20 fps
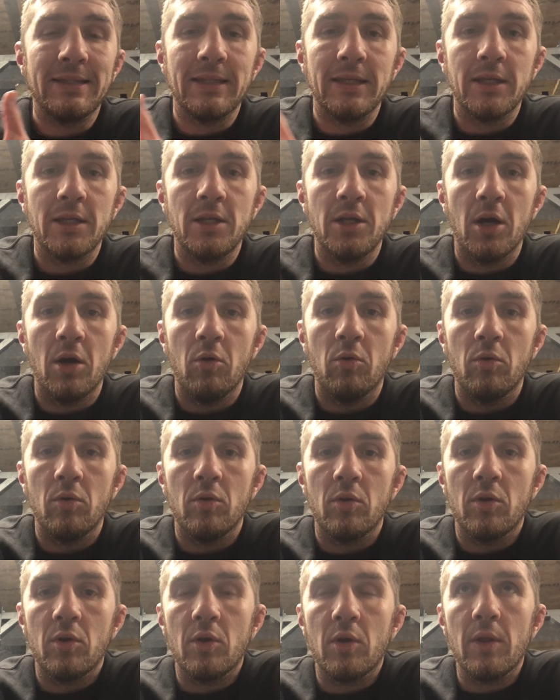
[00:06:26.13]
you know,
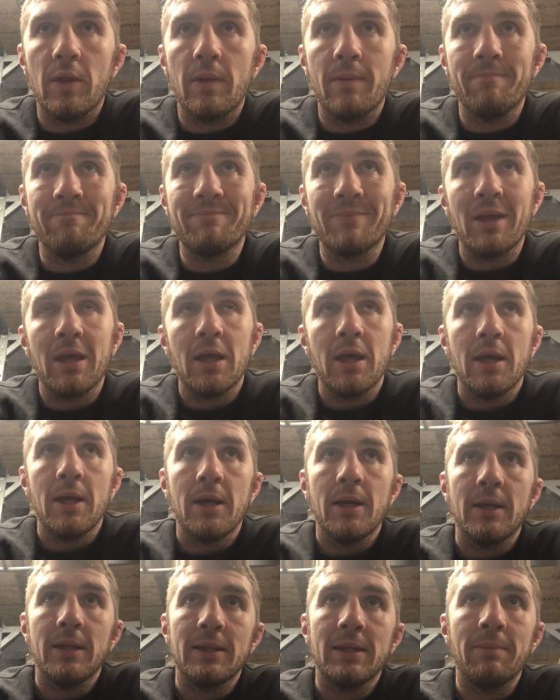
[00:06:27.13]

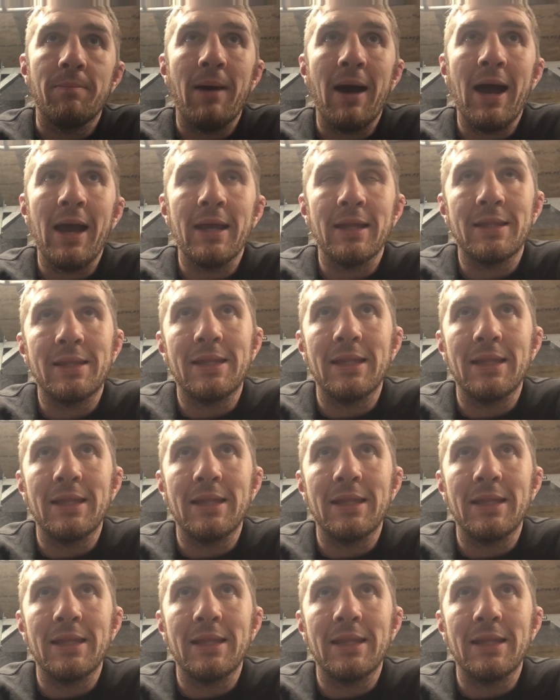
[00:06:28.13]
they might,